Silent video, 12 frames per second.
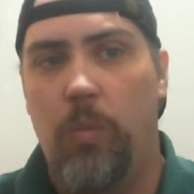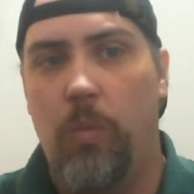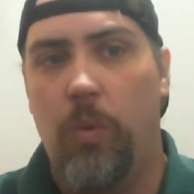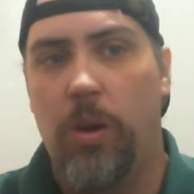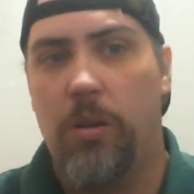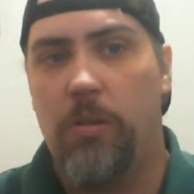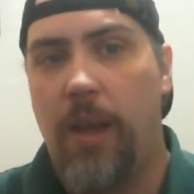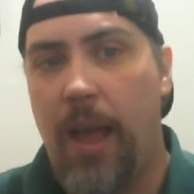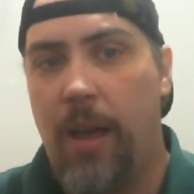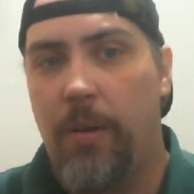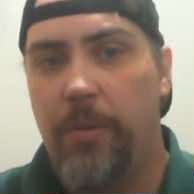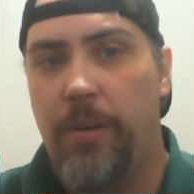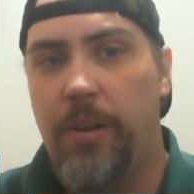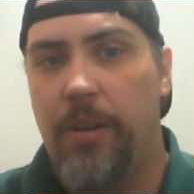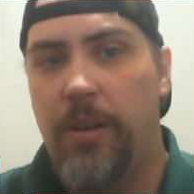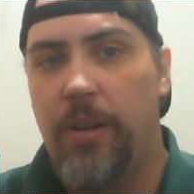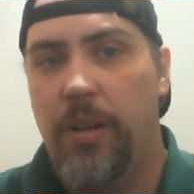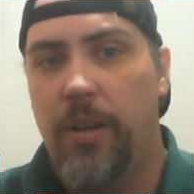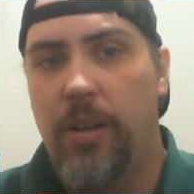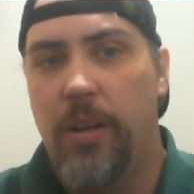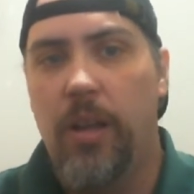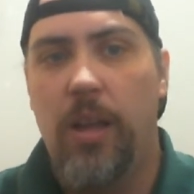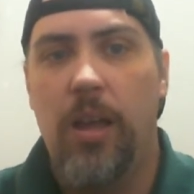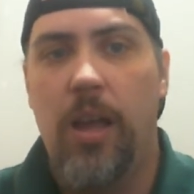work around.
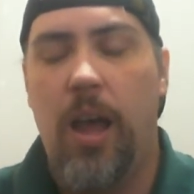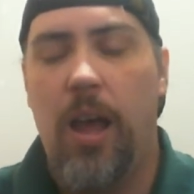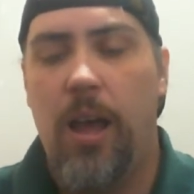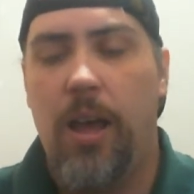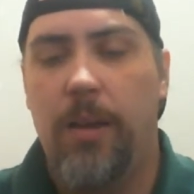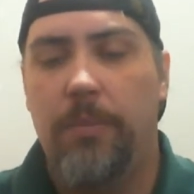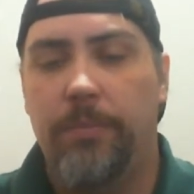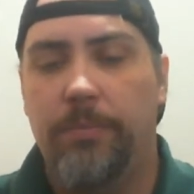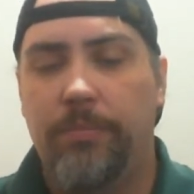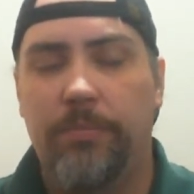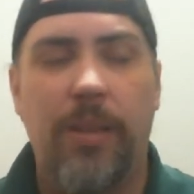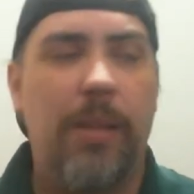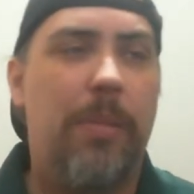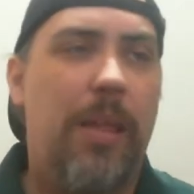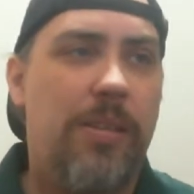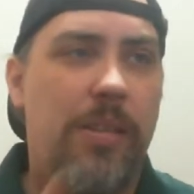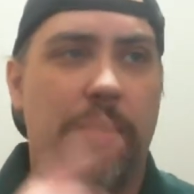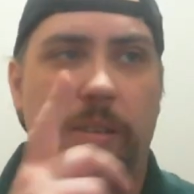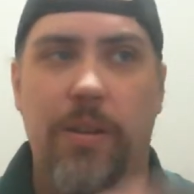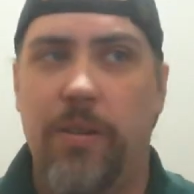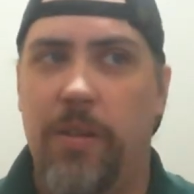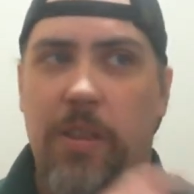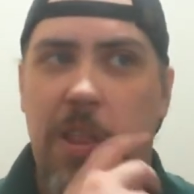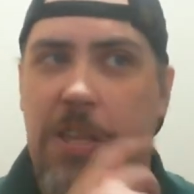But that's neither here
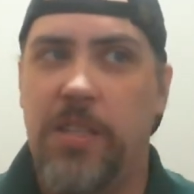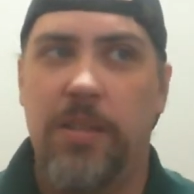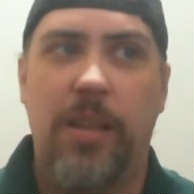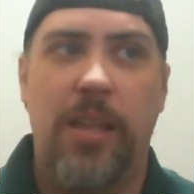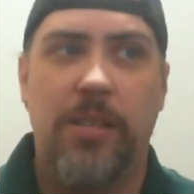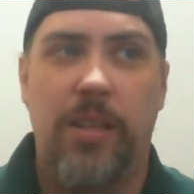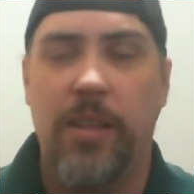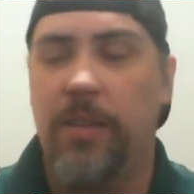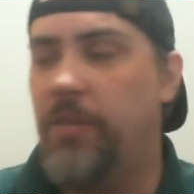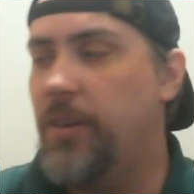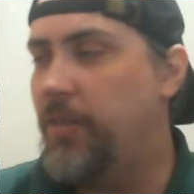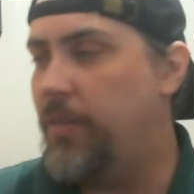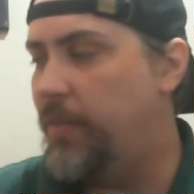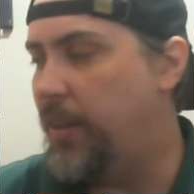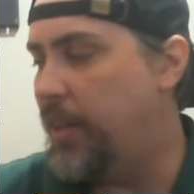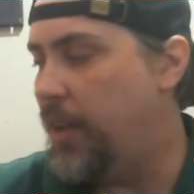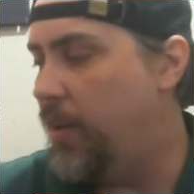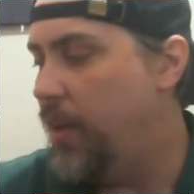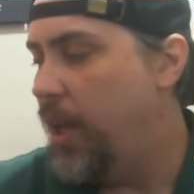nor there. That's a thing for a different video.